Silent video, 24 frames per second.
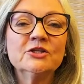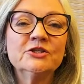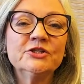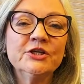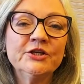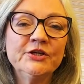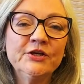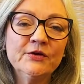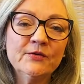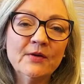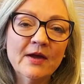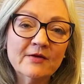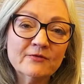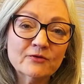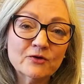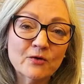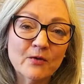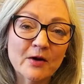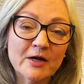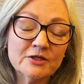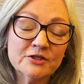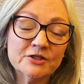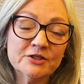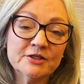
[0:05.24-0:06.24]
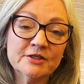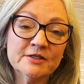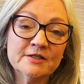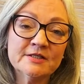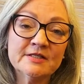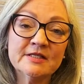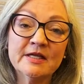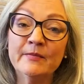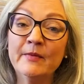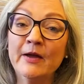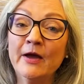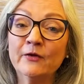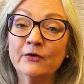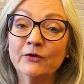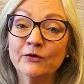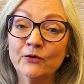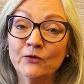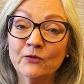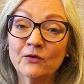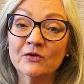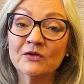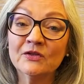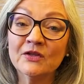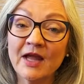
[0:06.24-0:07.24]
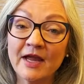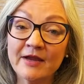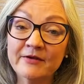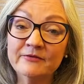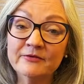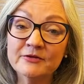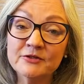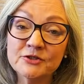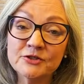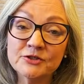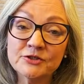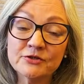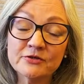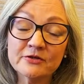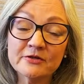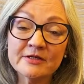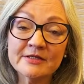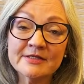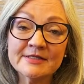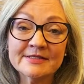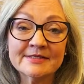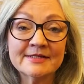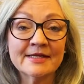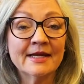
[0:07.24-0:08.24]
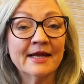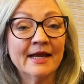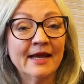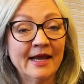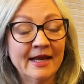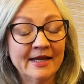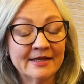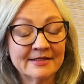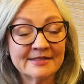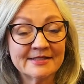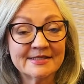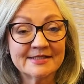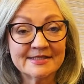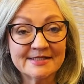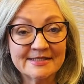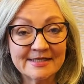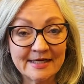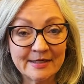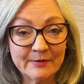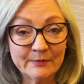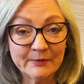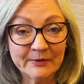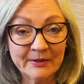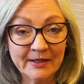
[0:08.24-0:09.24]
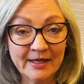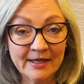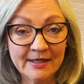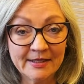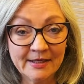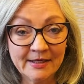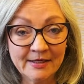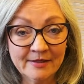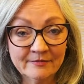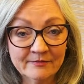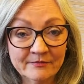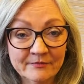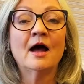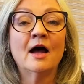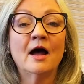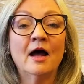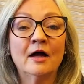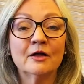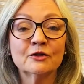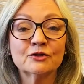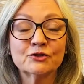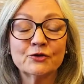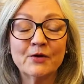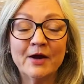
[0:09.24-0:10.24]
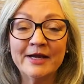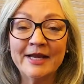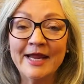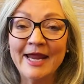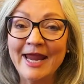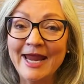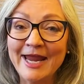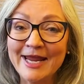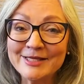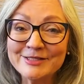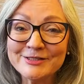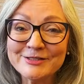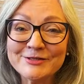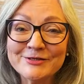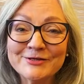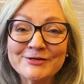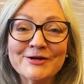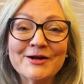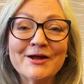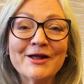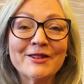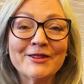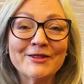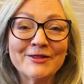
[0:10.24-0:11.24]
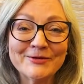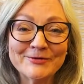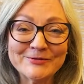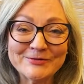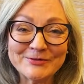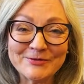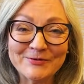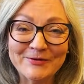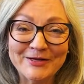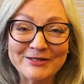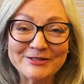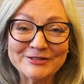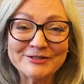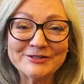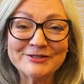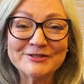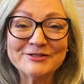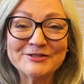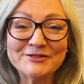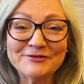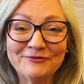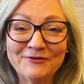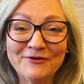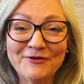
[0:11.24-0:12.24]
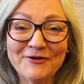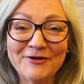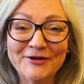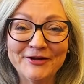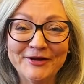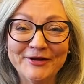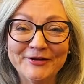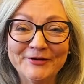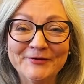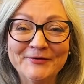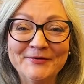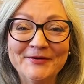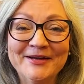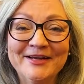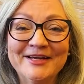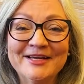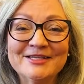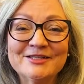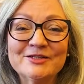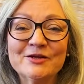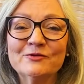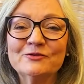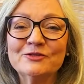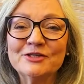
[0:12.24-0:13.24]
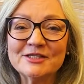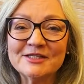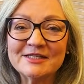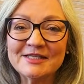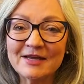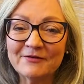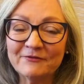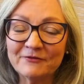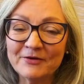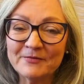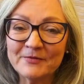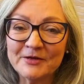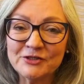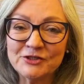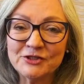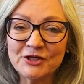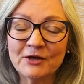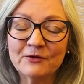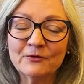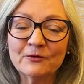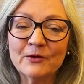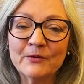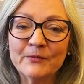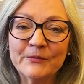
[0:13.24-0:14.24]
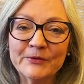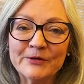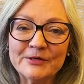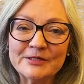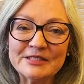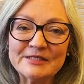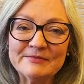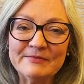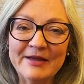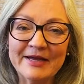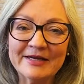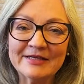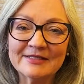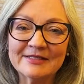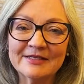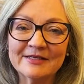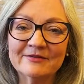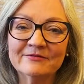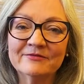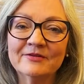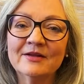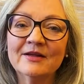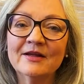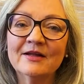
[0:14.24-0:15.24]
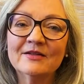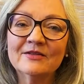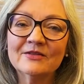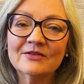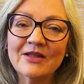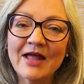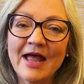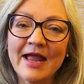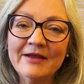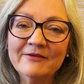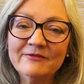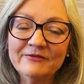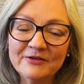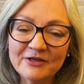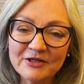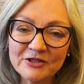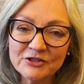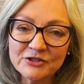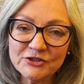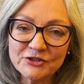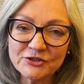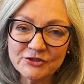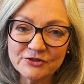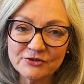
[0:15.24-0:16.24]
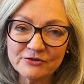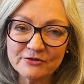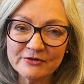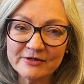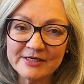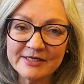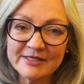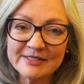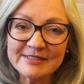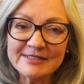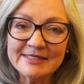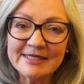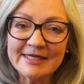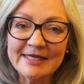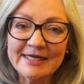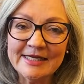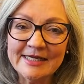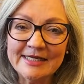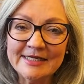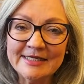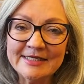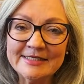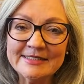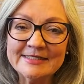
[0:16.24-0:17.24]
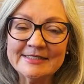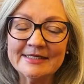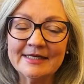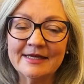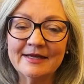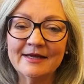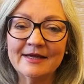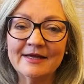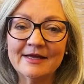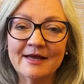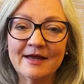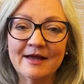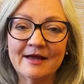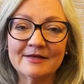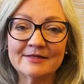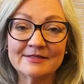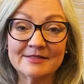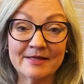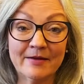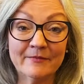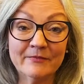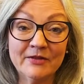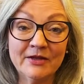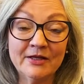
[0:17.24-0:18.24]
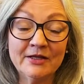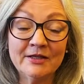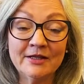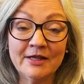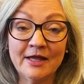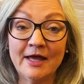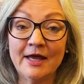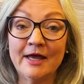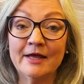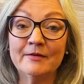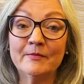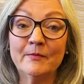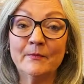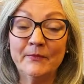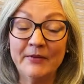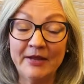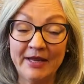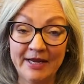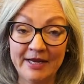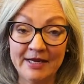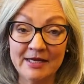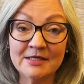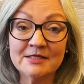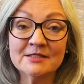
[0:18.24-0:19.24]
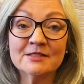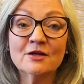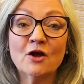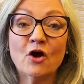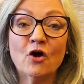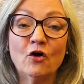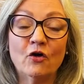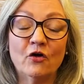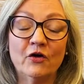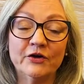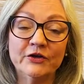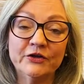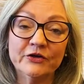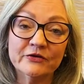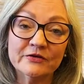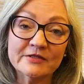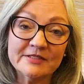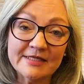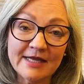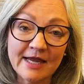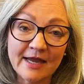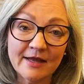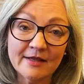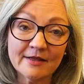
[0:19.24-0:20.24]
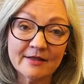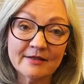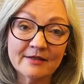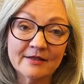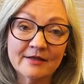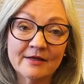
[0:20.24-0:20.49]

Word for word: Do you have questions about your life insurance and estate planning? I'll try to answer those questions for you. So, just from a general perspective, life insurance is something that pays on your death.